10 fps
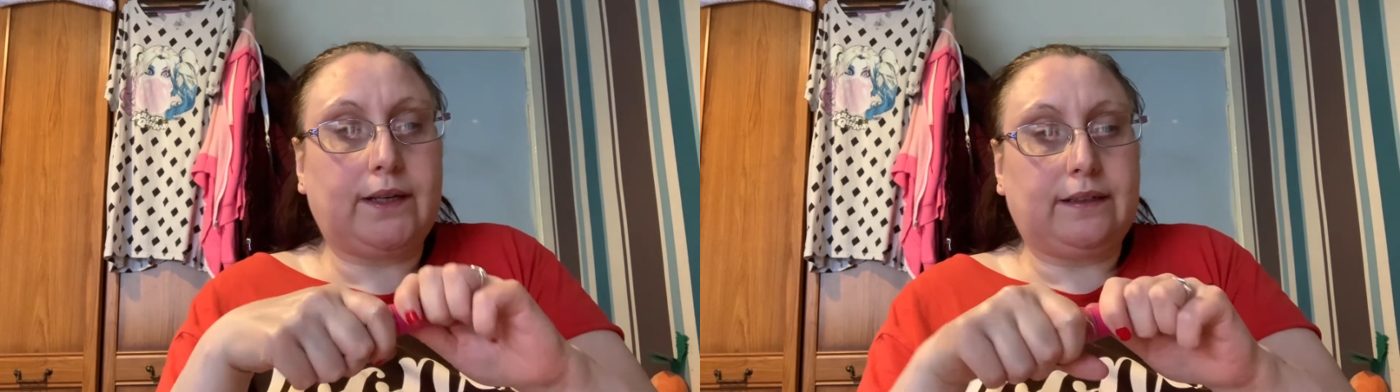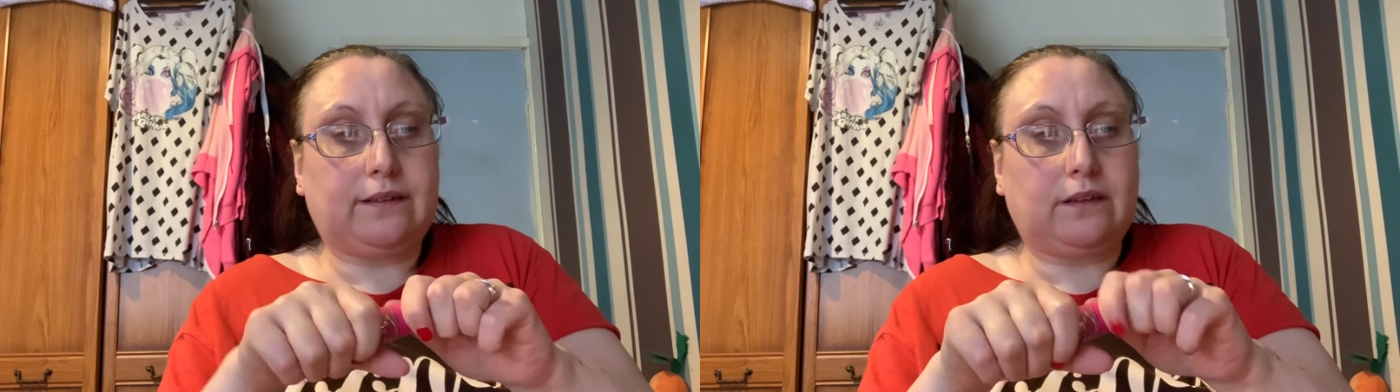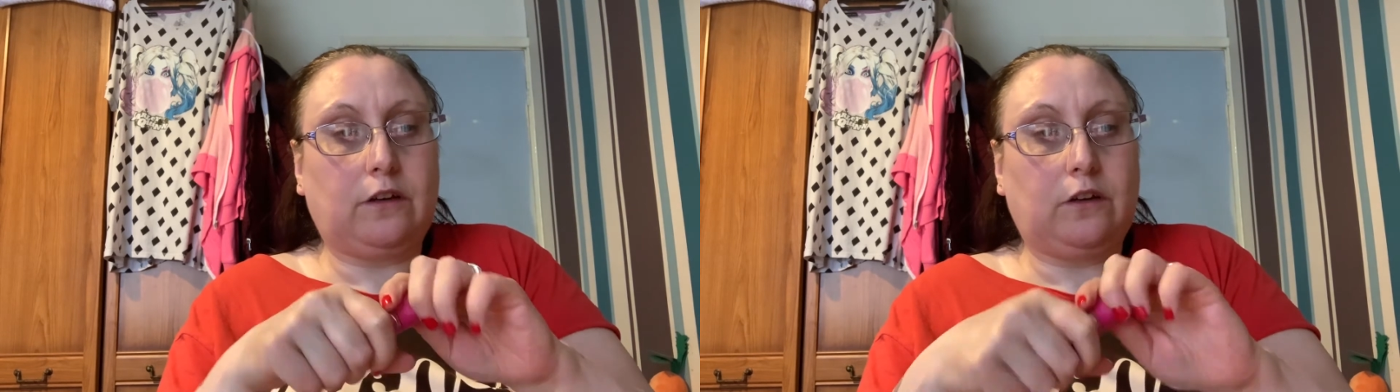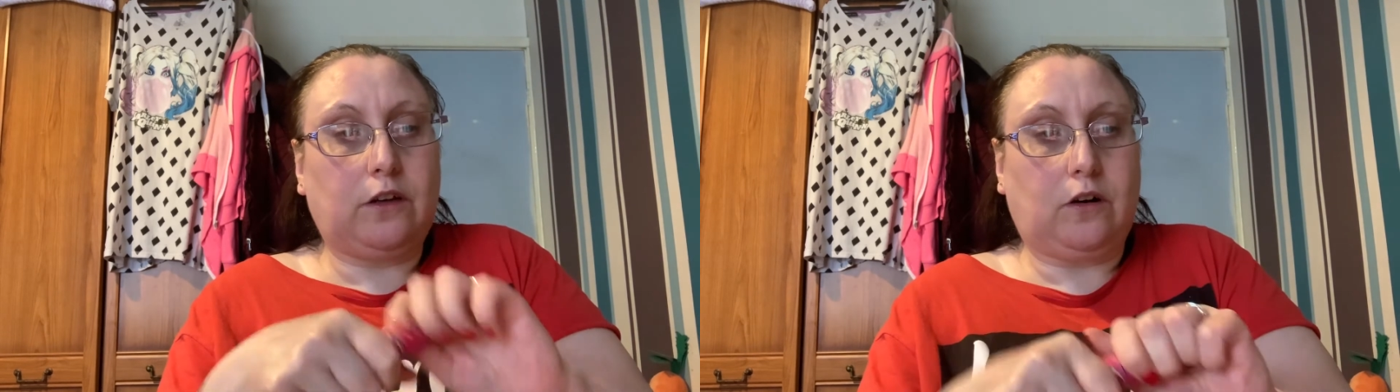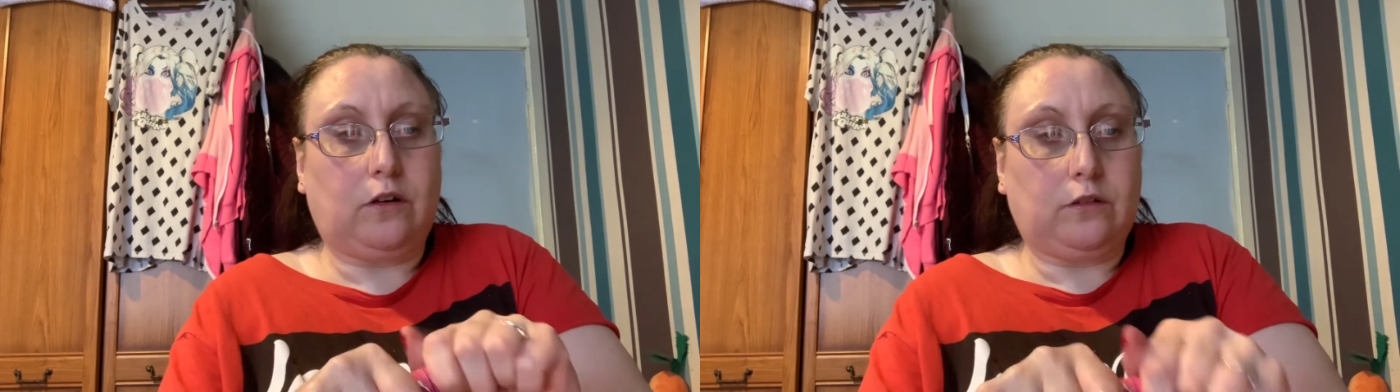this a
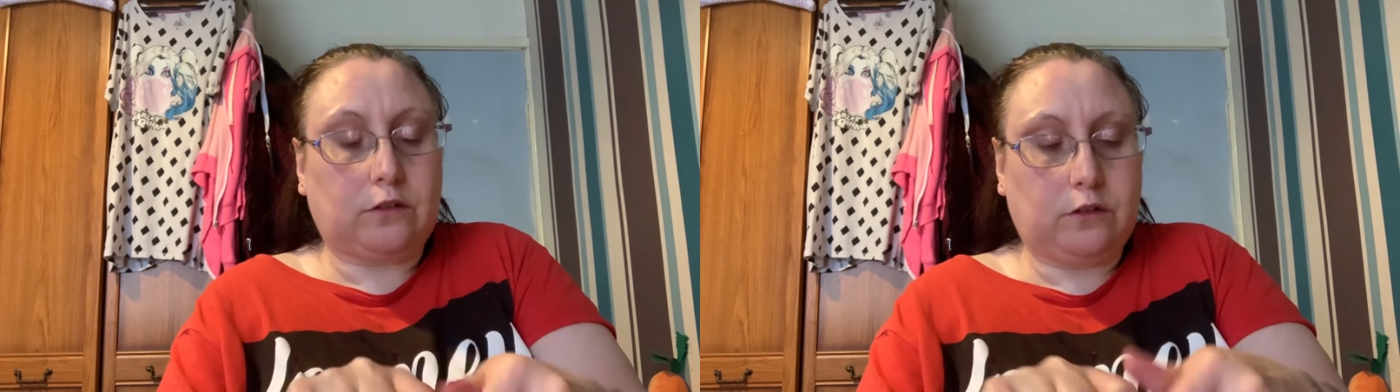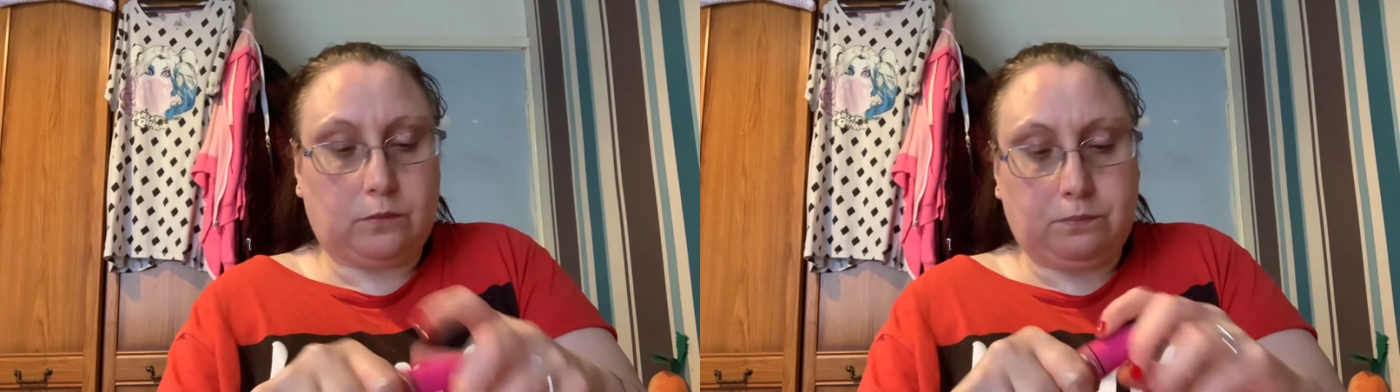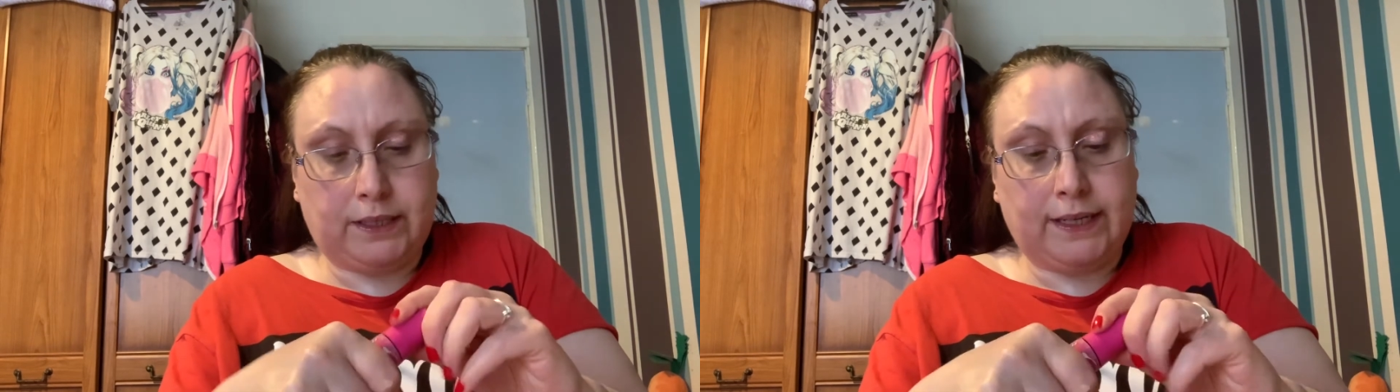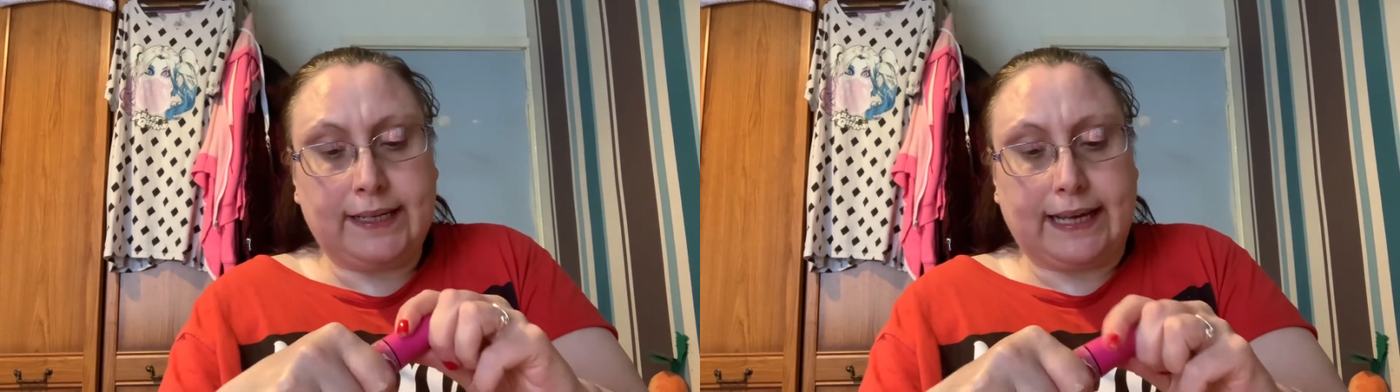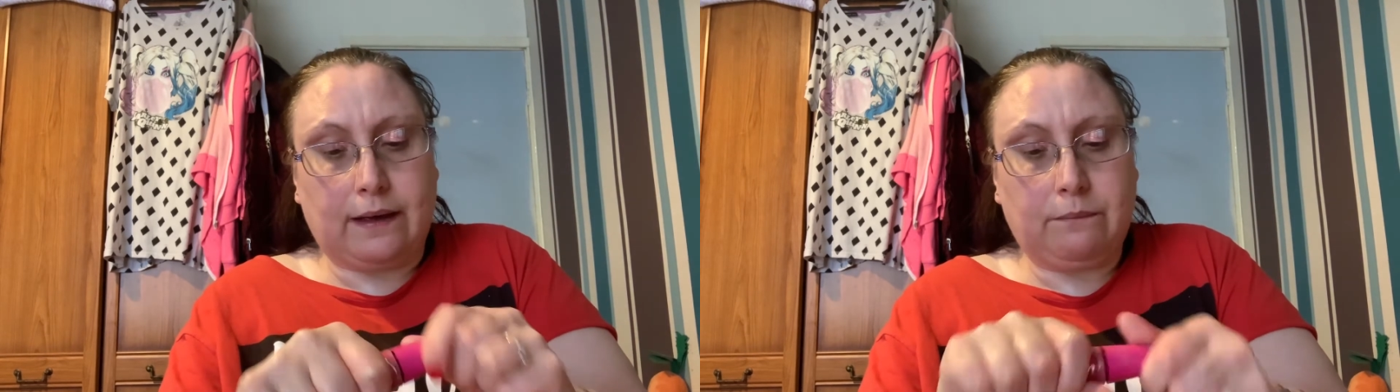lot because
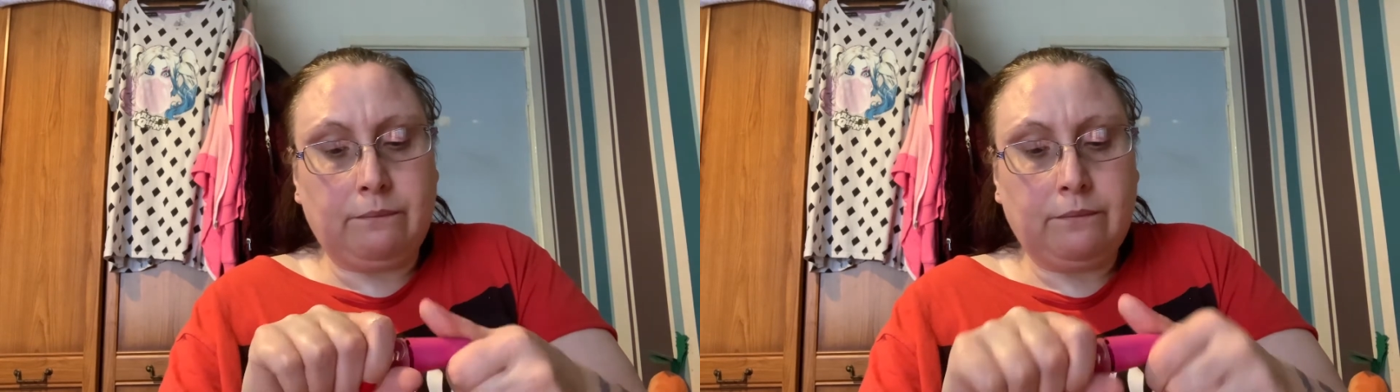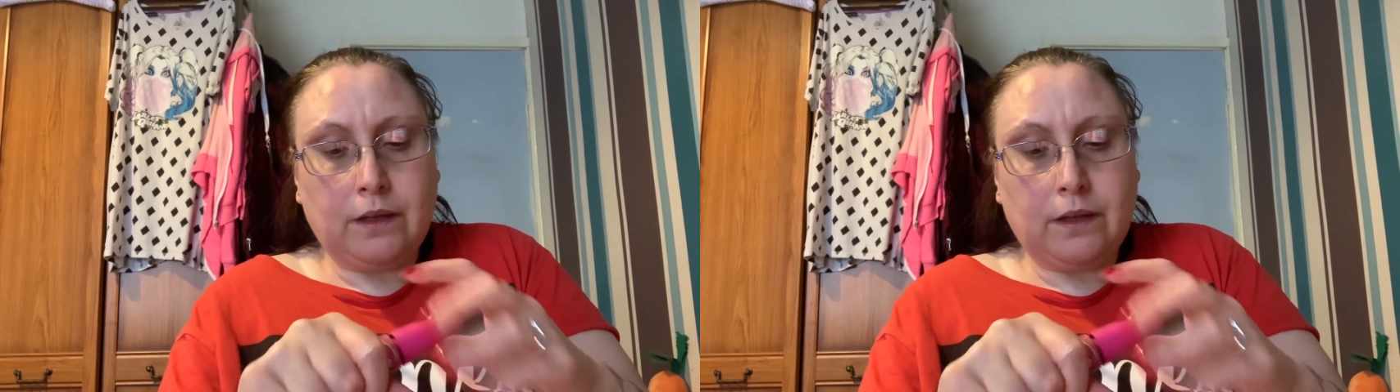B&M,